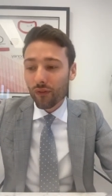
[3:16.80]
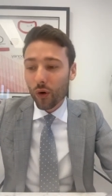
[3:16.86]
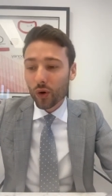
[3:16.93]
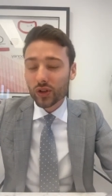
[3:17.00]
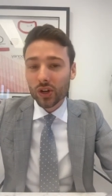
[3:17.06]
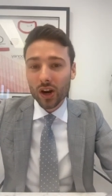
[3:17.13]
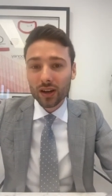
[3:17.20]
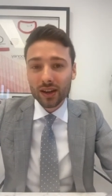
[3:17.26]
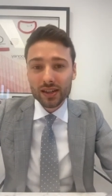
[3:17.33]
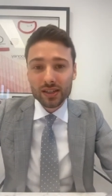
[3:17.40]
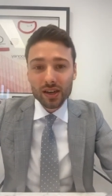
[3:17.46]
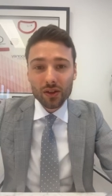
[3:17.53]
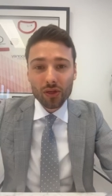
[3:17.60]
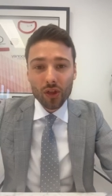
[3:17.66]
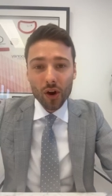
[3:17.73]
We've also
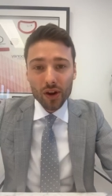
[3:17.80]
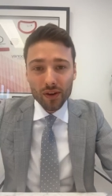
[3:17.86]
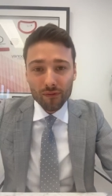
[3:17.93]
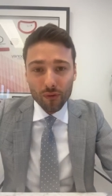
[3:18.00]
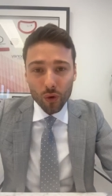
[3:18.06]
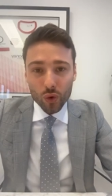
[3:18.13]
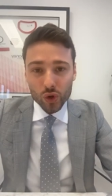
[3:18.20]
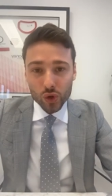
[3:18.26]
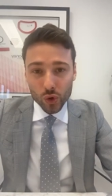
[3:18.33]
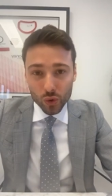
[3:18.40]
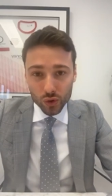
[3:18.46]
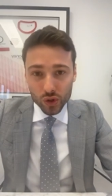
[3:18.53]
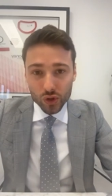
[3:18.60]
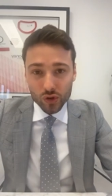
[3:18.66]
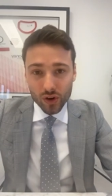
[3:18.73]
listed 34
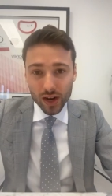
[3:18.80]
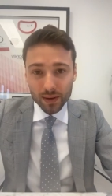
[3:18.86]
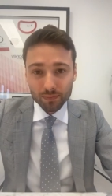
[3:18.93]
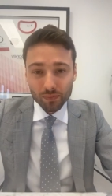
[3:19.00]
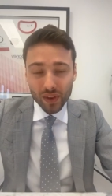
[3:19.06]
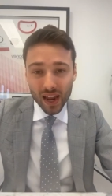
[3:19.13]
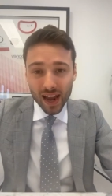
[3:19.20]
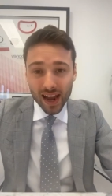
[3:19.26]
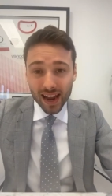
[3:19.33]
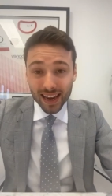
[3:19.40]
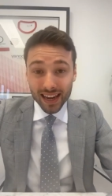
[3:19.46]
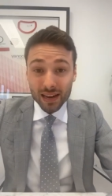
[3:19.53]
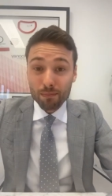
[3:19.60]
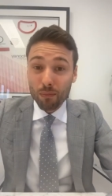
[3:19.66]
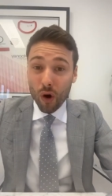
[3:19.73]
George Street uh,
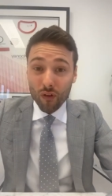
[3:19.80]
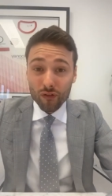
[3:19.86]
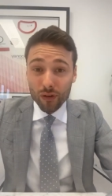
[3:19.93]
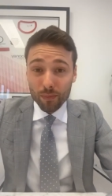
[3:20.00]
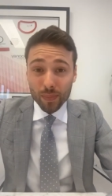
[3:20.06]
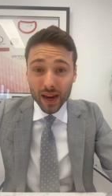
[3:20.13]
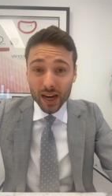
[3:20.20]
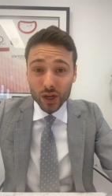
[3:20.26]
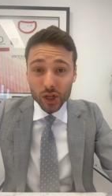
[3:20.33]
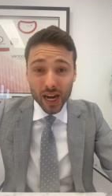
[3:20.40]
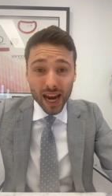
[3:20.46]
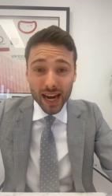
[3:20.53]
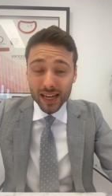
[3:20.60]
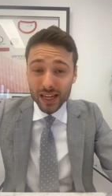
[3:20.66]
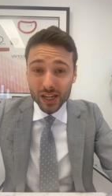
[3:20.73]
in Moffat Beach,
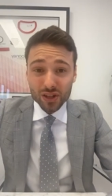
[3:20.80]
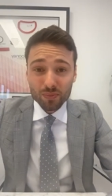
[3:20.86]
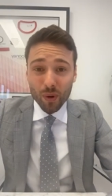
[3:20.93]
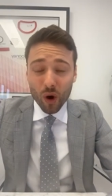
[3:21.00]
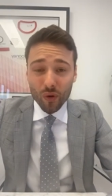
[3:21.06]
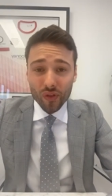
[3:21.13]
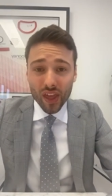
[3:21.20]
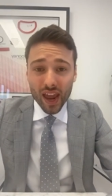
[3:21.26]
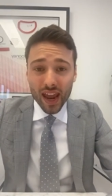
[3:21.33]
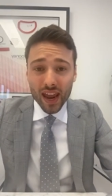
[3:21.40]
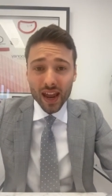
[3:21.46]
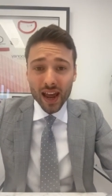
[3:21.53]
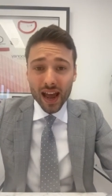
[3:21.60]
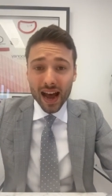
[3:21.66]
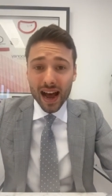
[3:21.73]
handy spot
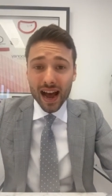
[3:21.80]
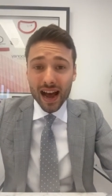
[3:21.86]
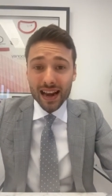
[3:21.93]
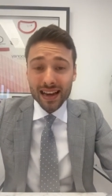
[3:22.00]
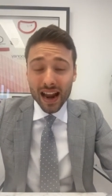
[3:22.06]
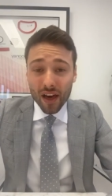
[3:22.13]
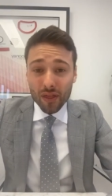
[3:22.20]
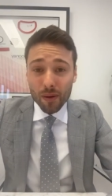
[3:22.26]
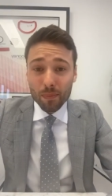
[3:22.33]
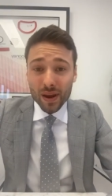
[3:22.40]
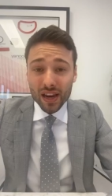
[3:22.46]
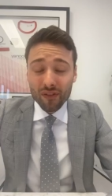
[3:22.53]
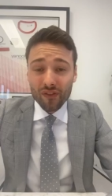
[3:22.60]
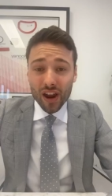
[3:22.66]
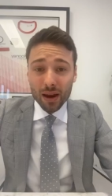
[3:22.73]
there. Uh, another
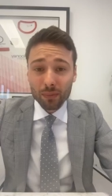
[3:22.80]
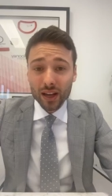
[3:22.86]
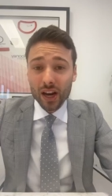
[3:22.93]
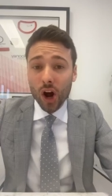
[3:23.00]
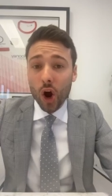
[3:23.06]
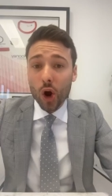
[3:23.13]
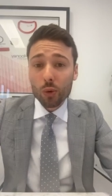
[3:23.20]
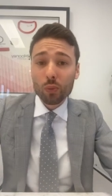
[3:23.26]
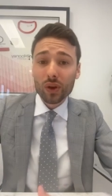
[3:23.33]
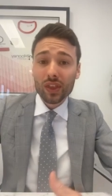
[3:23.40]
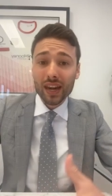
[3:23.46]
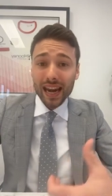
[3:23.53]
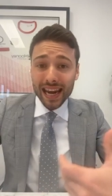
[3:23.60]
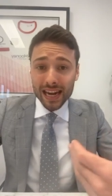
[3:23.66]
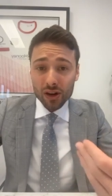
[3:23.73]
big family home
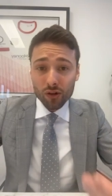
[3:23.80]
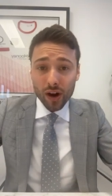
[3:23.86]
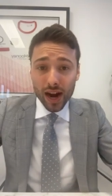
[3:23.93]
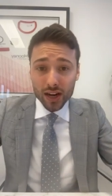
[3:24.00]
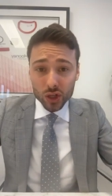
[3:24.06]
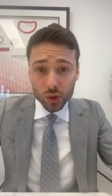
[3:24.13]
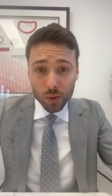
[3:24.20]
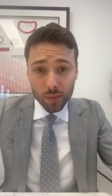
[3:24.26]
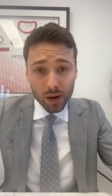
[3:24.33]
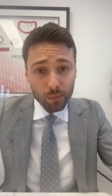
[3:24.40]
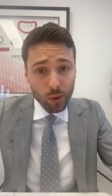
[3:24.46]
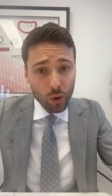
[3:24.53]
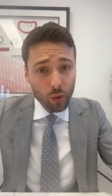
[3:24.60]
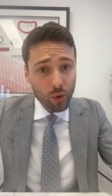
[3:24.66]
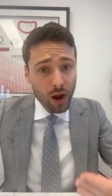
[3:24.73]
with an in ground swimming
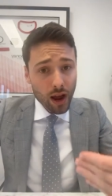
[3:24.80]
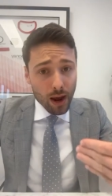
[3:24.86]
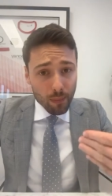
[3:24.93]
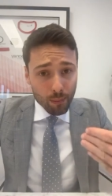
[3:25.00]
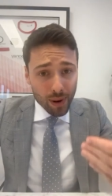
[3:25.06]
pool,